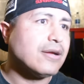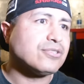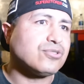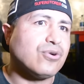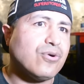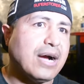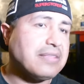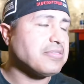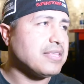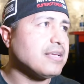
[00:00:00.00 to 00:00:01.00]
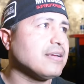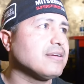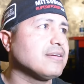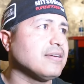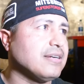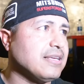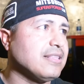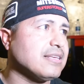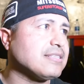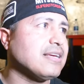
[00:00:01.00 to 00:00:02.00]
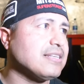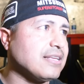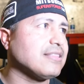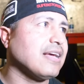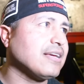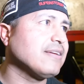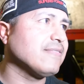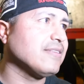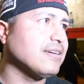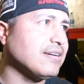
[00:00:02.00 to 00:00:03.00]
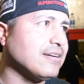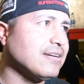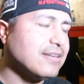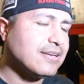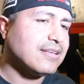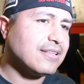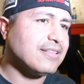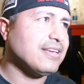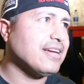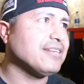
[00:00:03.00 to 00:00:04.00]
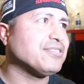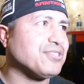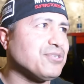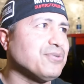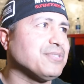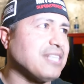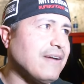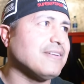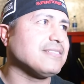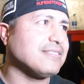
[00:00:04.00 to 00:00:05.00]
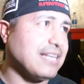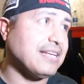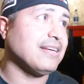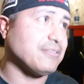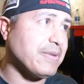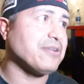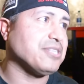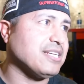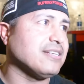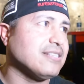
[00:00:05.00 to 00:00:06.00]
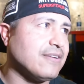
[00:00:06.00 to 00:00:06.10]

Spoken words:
So I think in this case, I give the edge to Chavez as a better chin.